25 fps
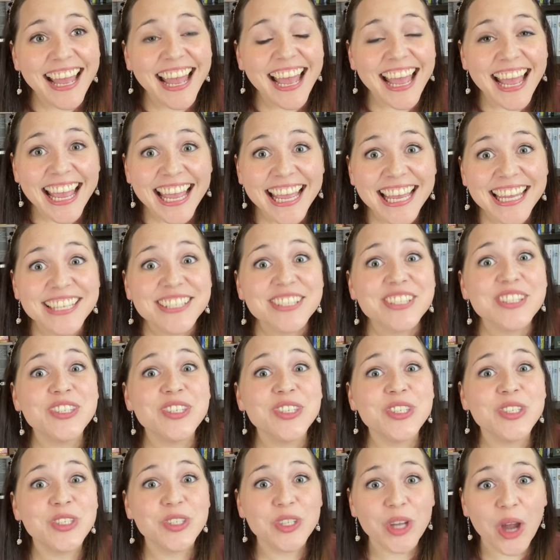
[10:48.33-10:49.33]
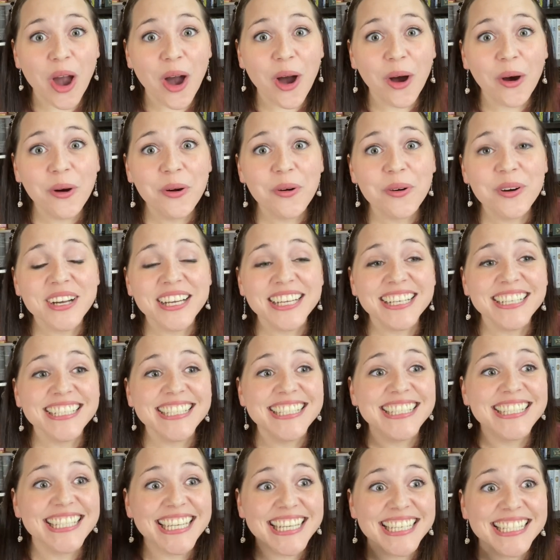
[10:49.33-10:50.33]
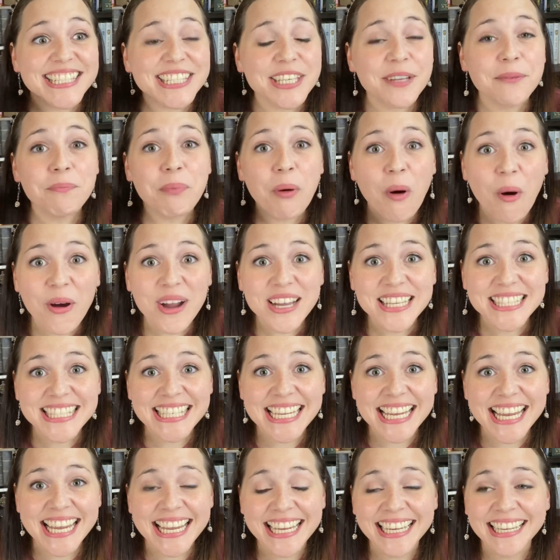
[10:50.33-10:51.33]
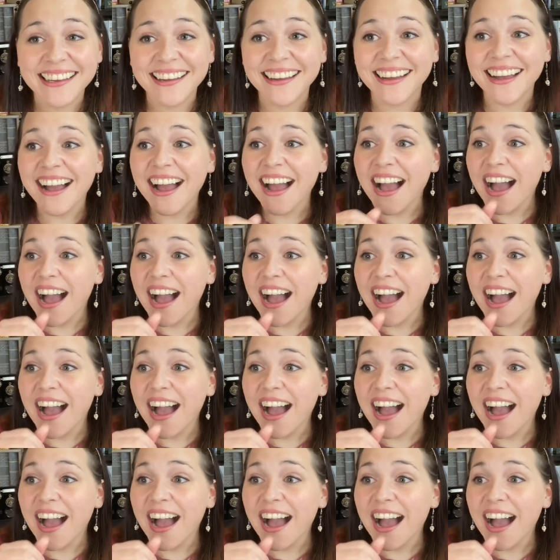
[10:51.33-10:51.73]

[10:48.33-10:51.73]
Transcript: is so disappointing.